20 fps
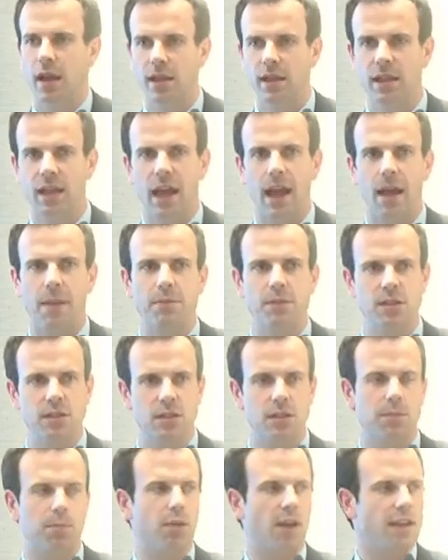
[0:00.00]
in the
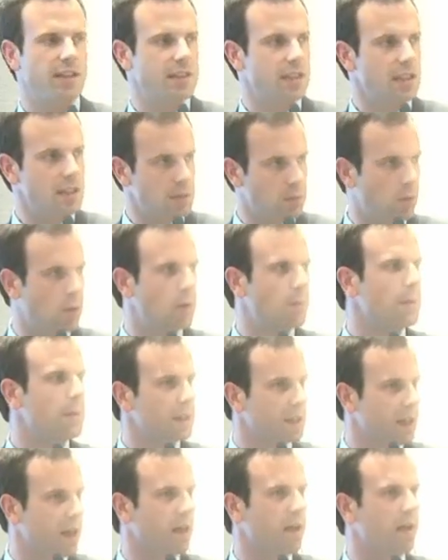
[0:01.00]
absence of prices would be
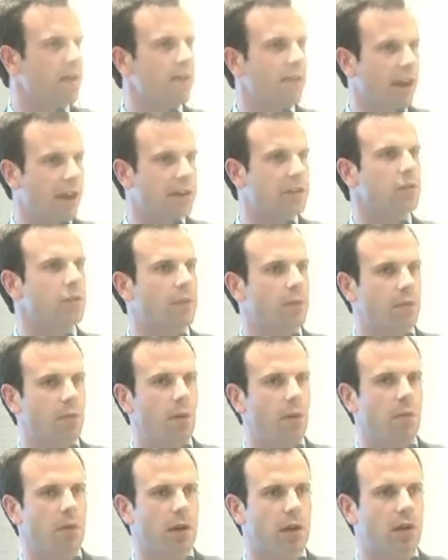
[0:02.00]
the counterfactual for
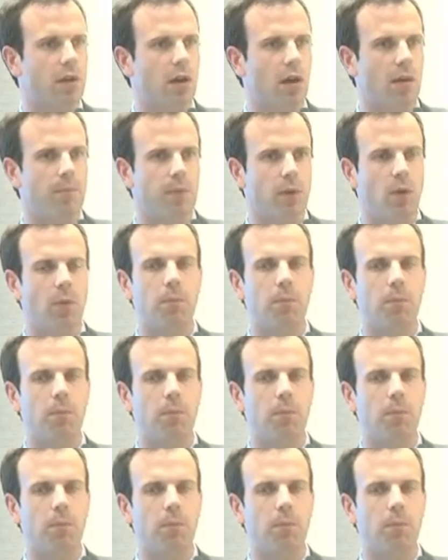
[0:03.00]
what would occur.